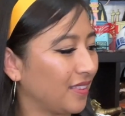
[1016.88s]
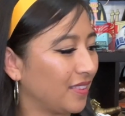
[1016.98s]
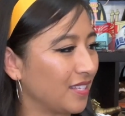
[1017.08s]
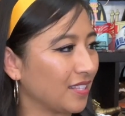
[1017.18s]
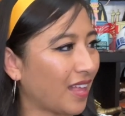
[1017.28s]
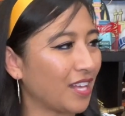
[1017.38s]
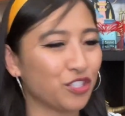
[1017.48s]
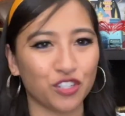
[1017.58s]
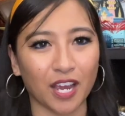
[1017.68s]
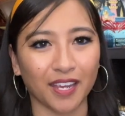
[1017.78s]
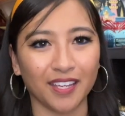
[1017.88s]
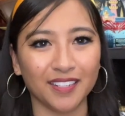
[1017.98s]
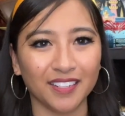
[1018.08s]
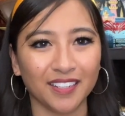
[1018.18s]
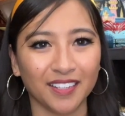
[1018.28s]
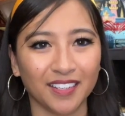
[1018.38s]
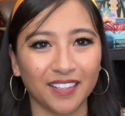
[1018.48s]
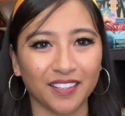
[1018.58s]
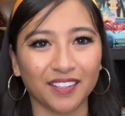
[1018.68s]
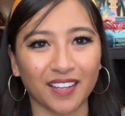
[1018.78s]
this last check-in,
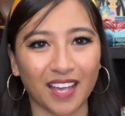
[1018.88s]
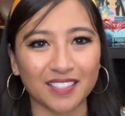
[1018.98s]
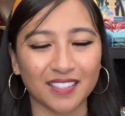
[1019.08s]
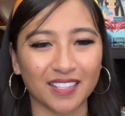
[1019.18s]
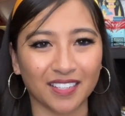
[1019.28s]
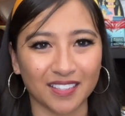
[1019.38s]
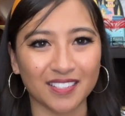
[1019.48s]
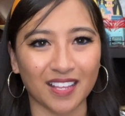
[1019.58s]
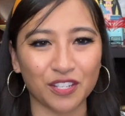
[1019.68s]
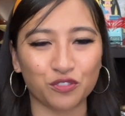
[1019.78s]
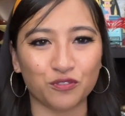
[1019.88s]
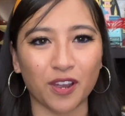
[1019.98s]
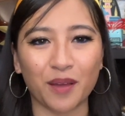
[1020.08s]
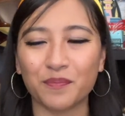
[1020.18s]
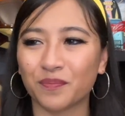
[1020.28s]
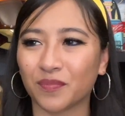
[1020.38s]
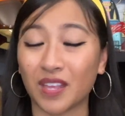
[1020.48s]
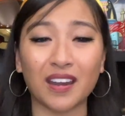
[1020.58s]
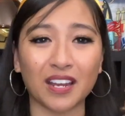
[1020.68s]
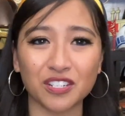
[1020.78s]
or this last drop,
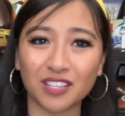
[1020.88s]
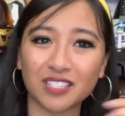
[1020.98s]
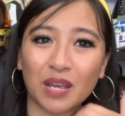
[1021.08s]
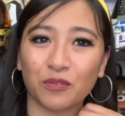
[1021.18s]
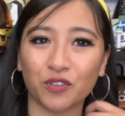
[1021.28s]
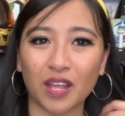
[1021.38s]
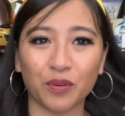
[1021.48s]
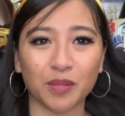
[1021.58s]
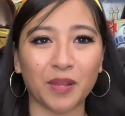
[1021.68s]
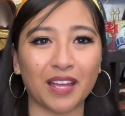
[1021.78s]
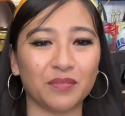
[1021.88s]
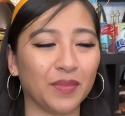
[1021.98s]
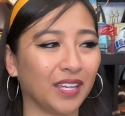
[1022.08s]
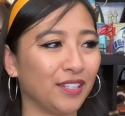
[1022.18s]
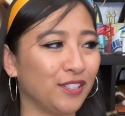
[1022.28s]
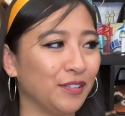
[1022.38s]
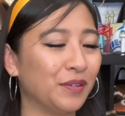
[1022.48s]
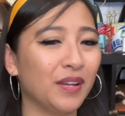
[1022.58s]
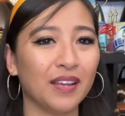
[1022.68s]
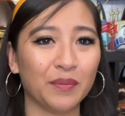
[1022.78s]
and actually the time before that with the Platinum Mickey
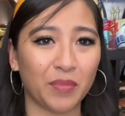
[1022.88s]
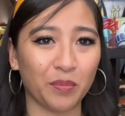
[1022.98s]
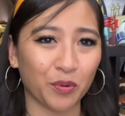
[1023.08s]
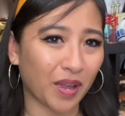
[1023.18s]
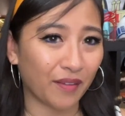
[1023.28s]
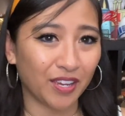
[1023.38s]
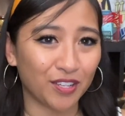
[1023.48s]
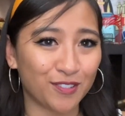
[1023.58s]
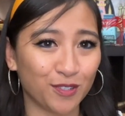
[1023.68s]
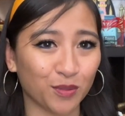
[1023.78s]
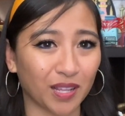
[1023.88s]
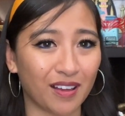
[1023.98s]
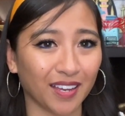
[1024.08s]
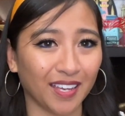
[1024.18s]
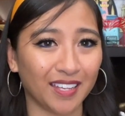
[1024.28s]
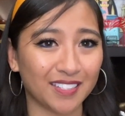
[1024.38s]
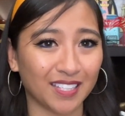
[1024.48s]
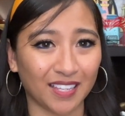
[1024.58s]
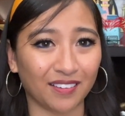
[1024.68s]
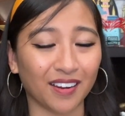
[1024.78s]
too, people were having issues with logging into their